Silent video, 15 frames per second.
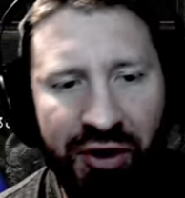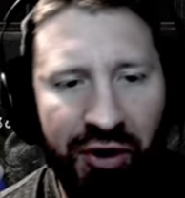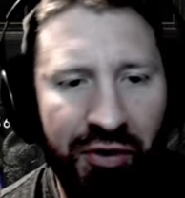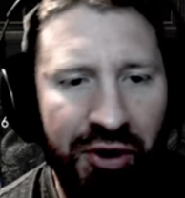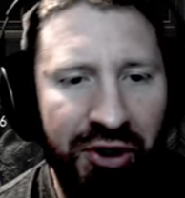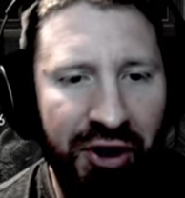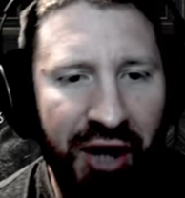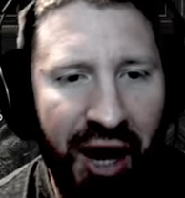
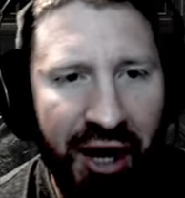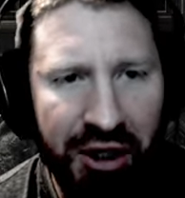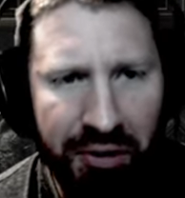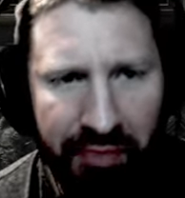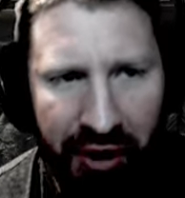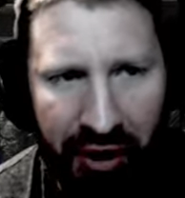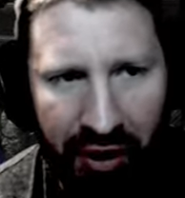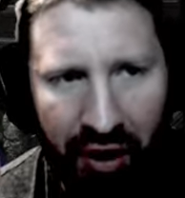increased attack
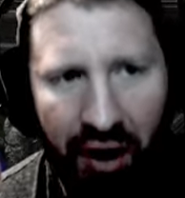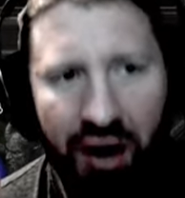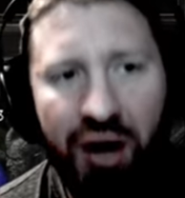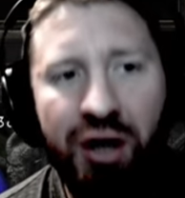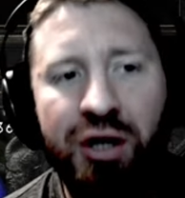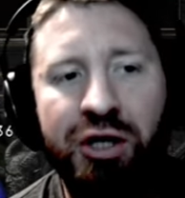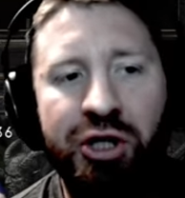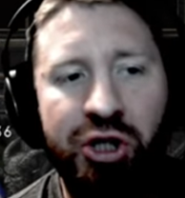speed,
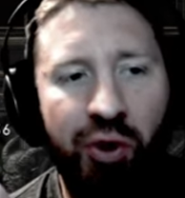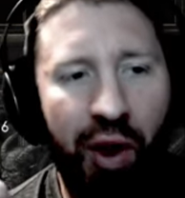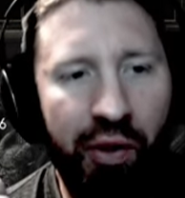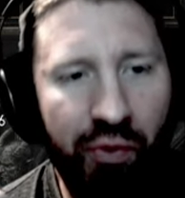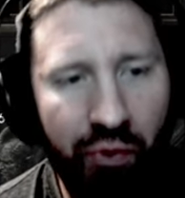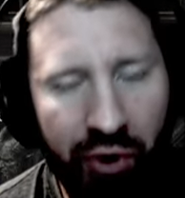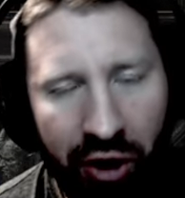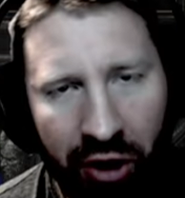so I
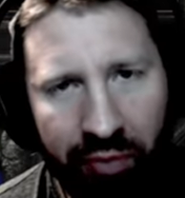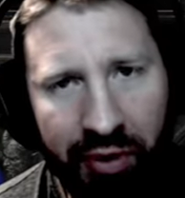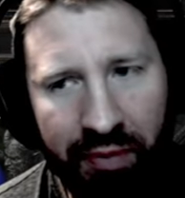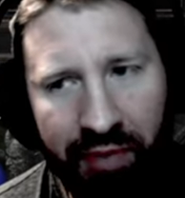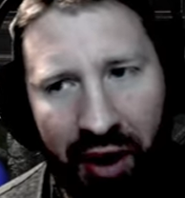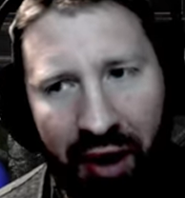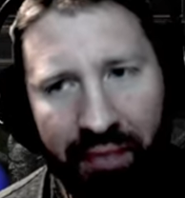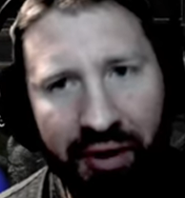will be
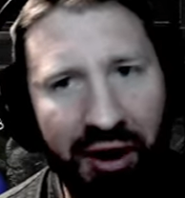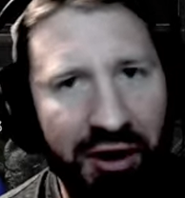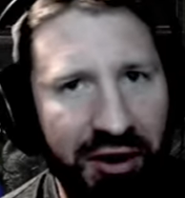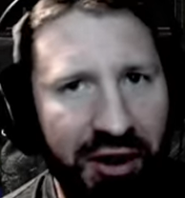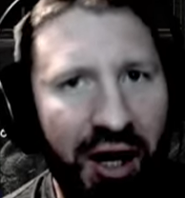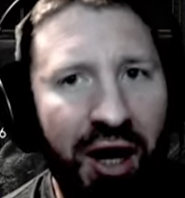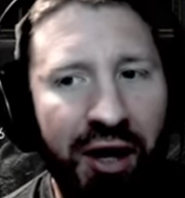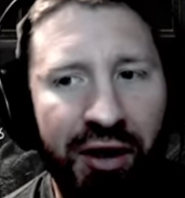popping a
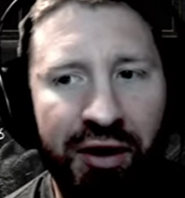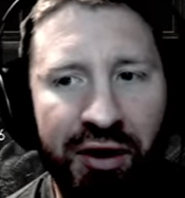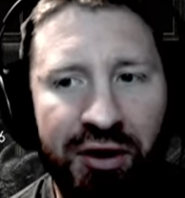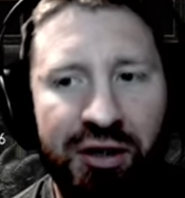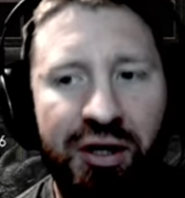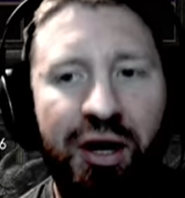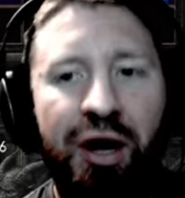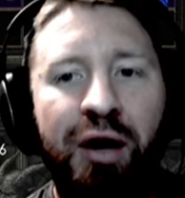Zod in
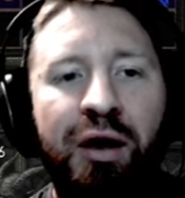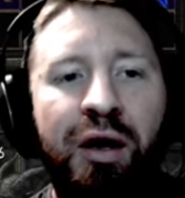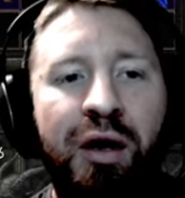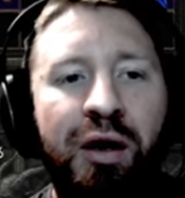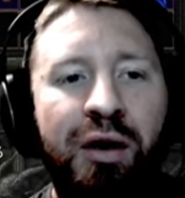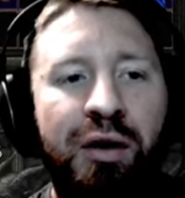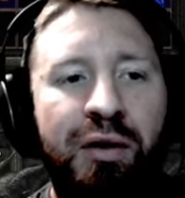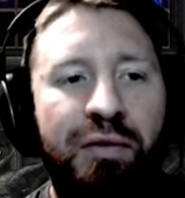this thing
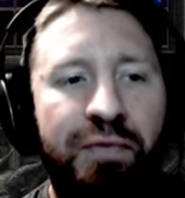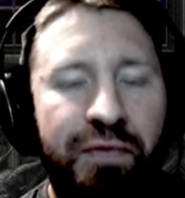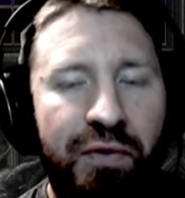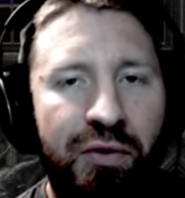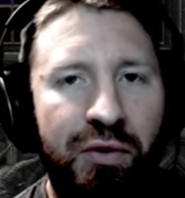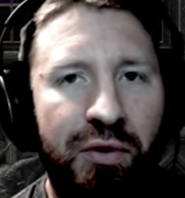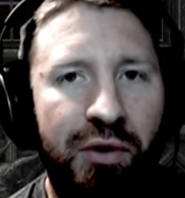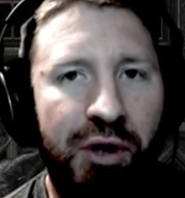
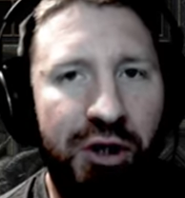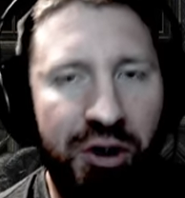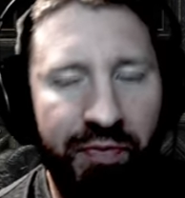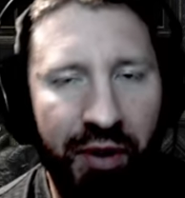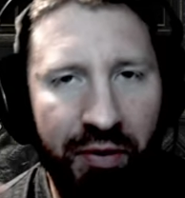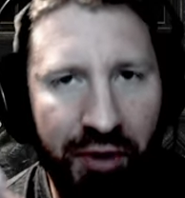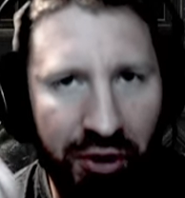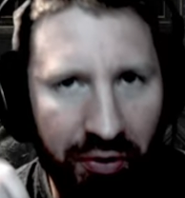for
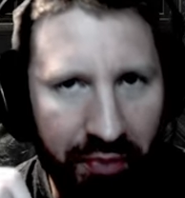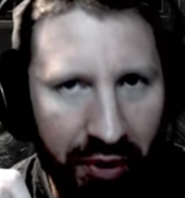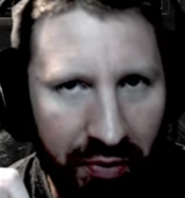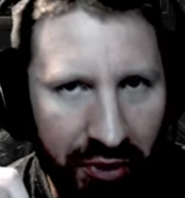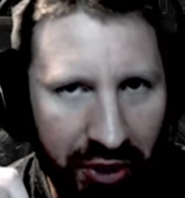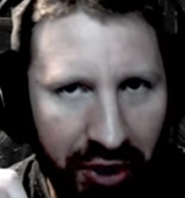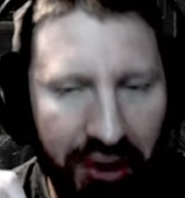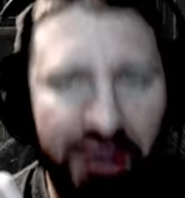experimental
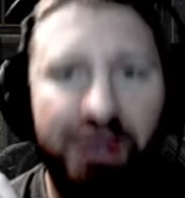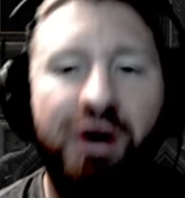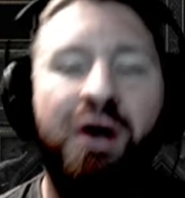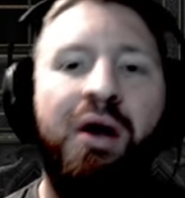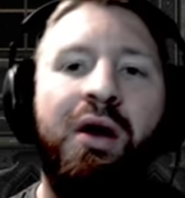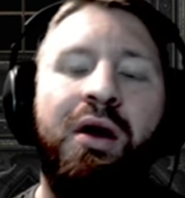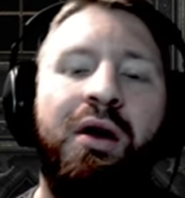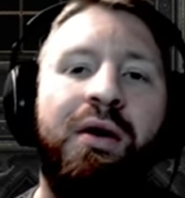purposes.
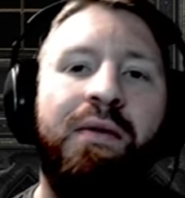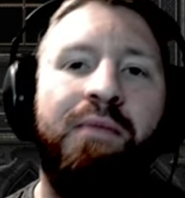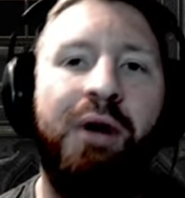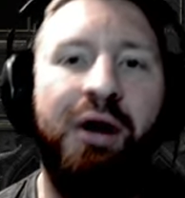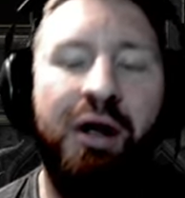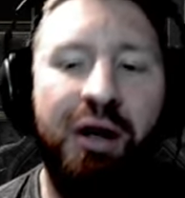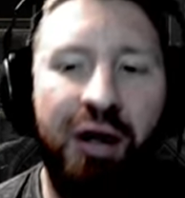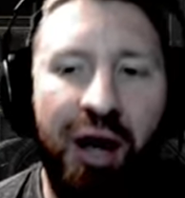
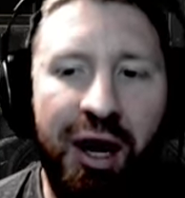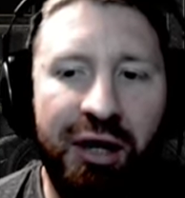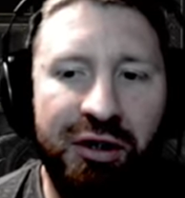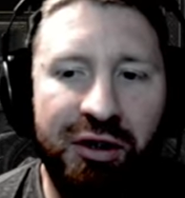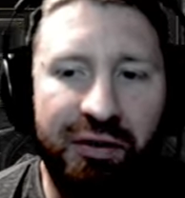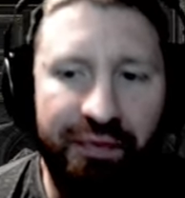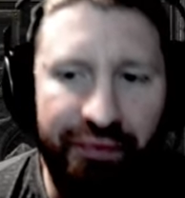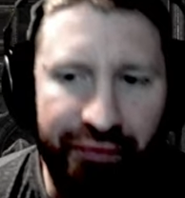But
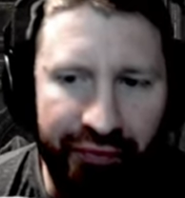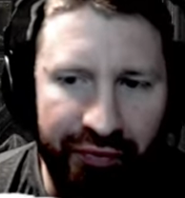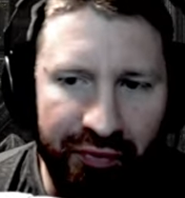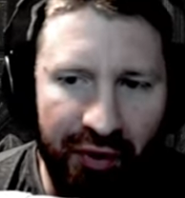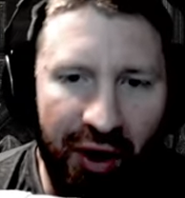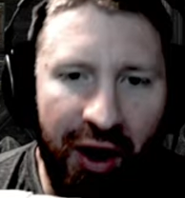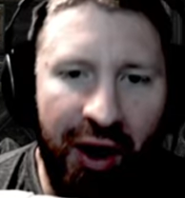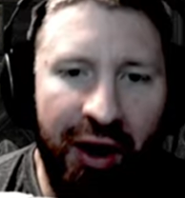nonetheless,
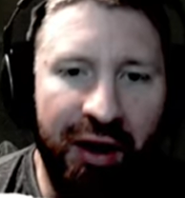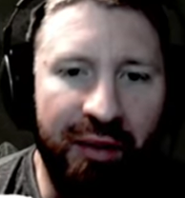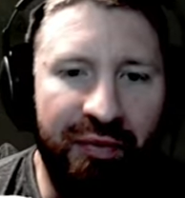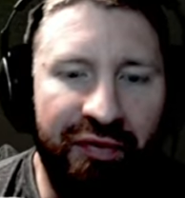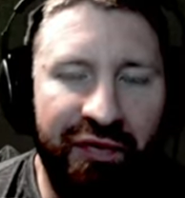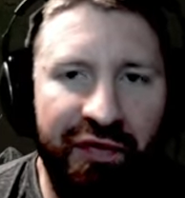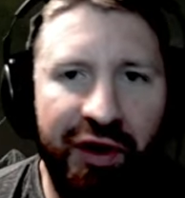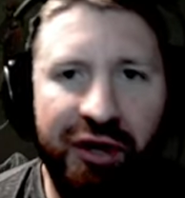I am
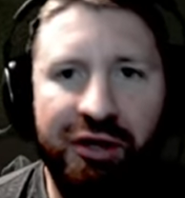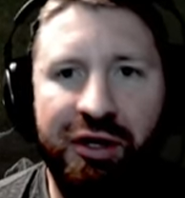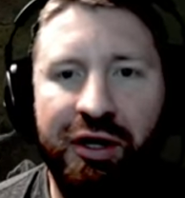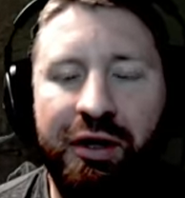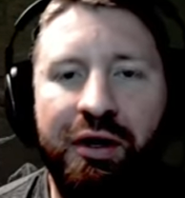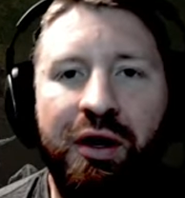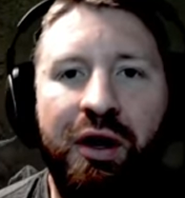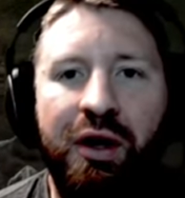
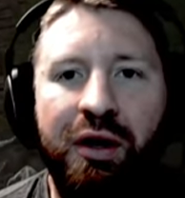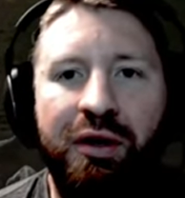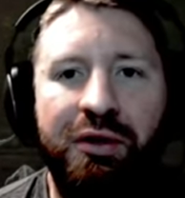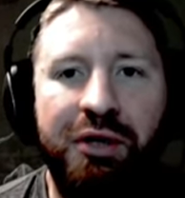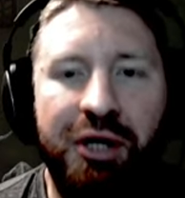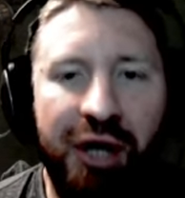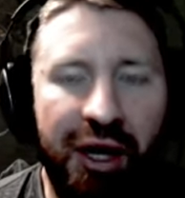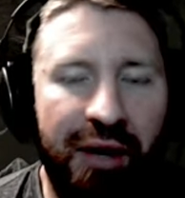fixing
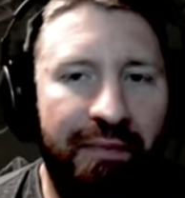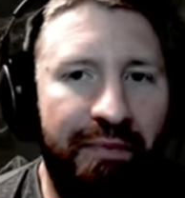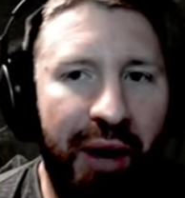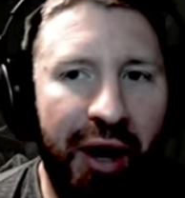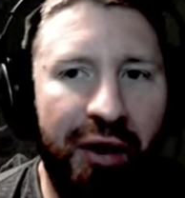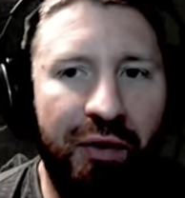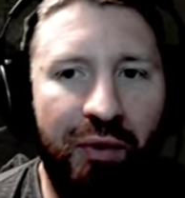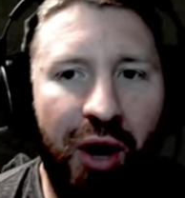to get a
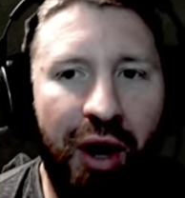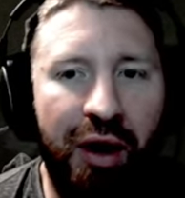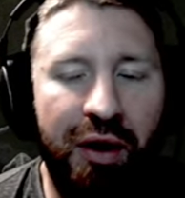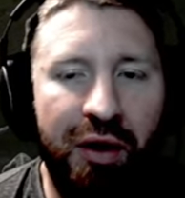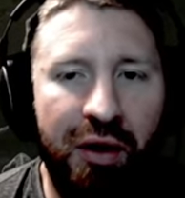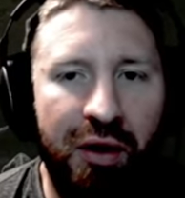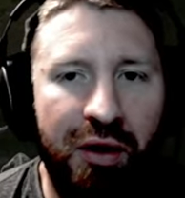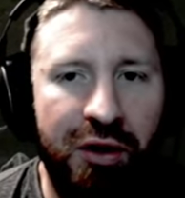better one
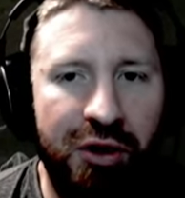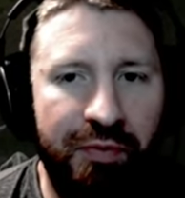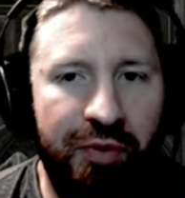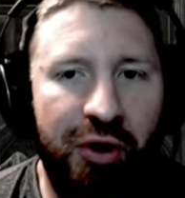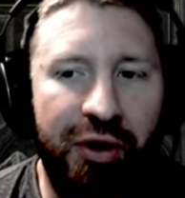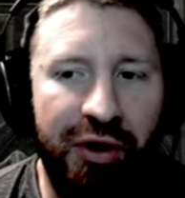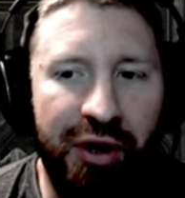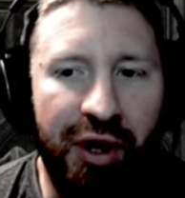to
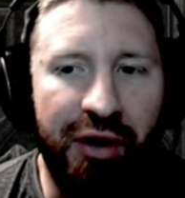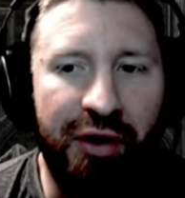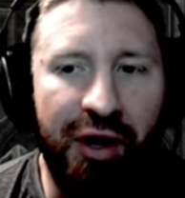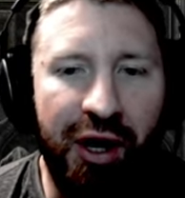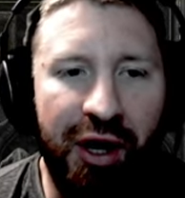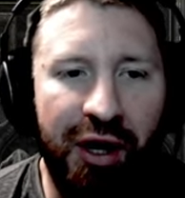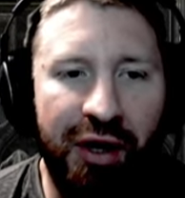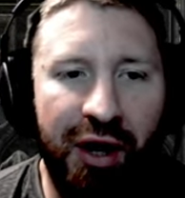put in the other
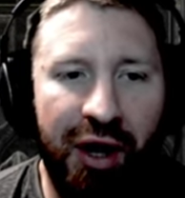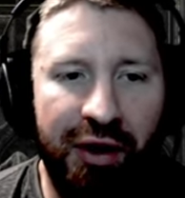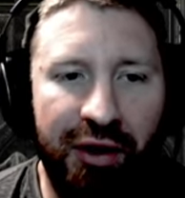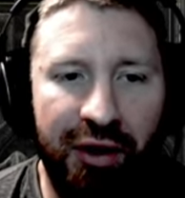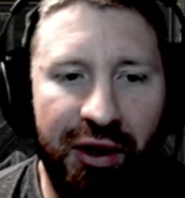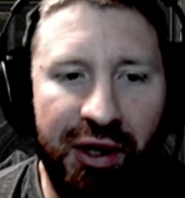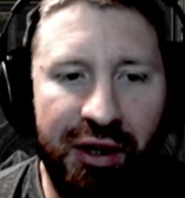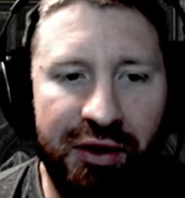hand at the
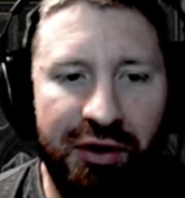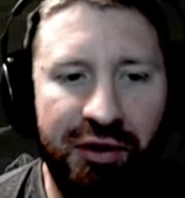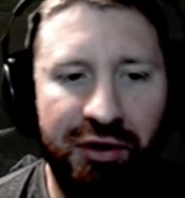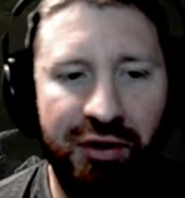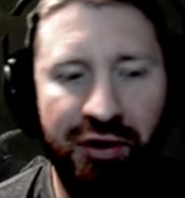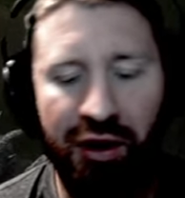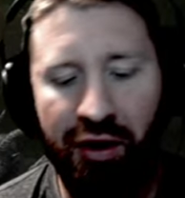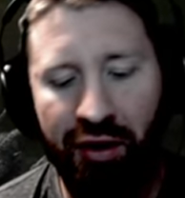least.
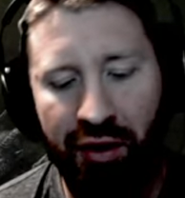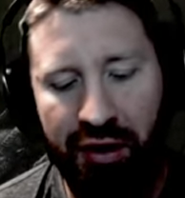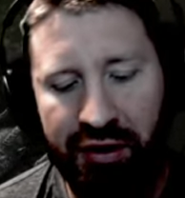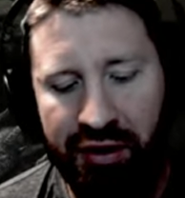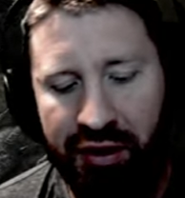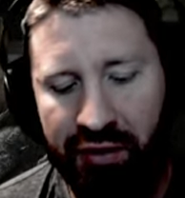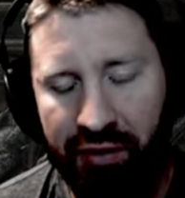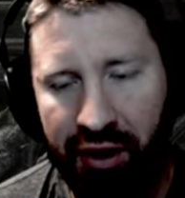So let's
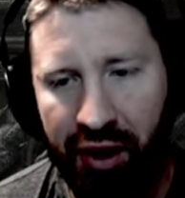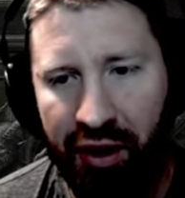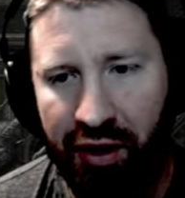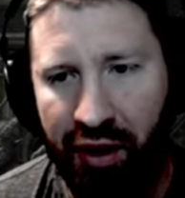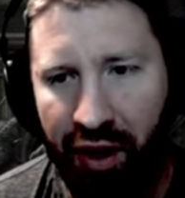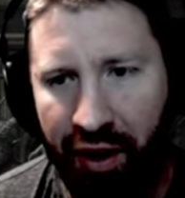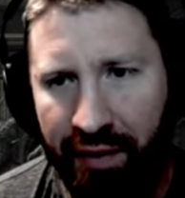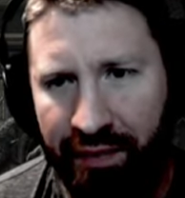see what we get
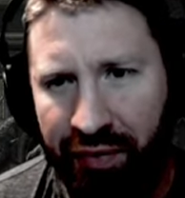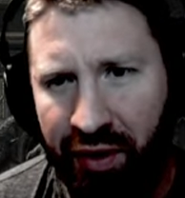here.